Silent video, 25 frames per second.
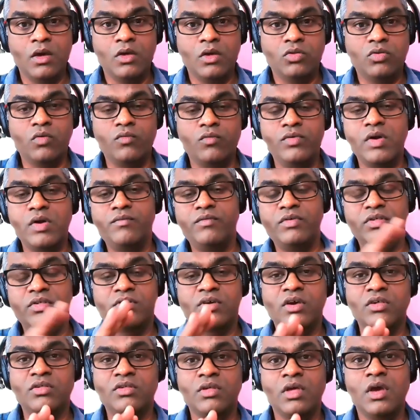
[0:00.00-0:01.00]
So we have
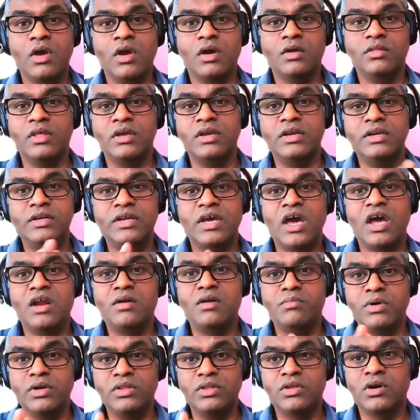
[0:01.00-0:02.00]
discussed the
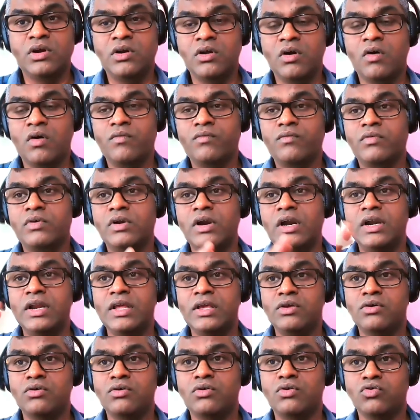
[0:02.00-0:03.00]
entire method of
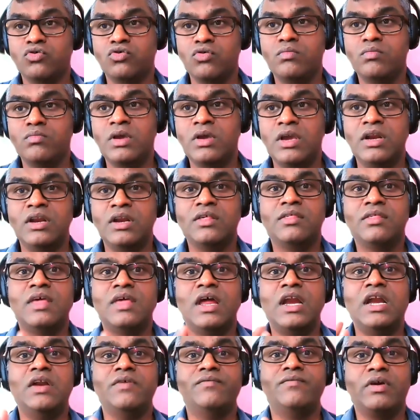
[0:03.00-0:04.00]
creating your resume in a
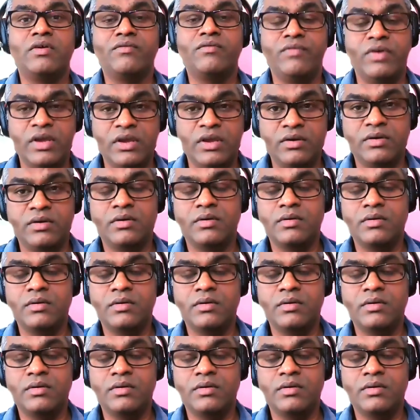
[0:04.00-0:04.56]
scientific way.